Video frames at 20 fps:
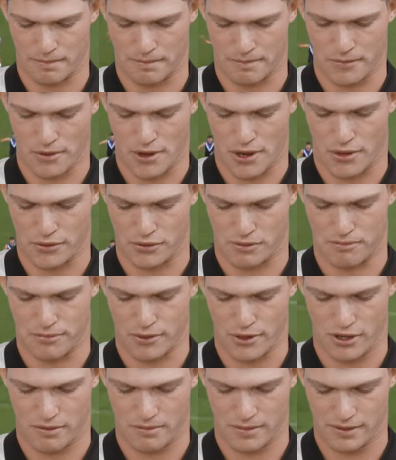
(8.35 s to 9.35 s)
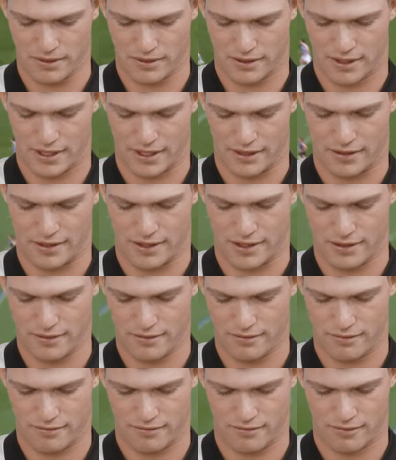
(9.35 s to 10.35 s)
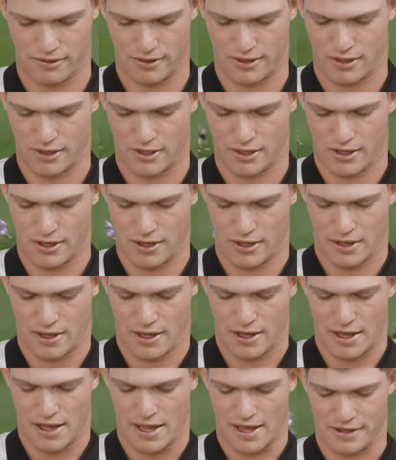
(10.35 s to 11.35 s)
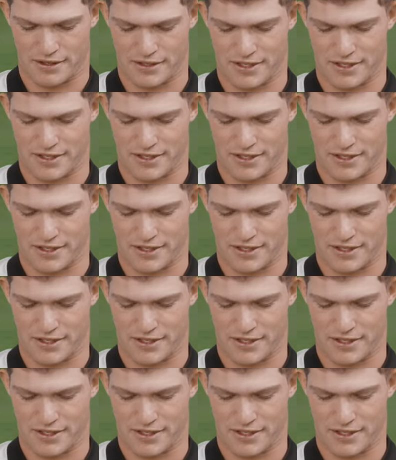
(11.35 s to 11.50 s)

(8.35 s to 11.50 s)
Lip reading: Miles Bergman kicked it in and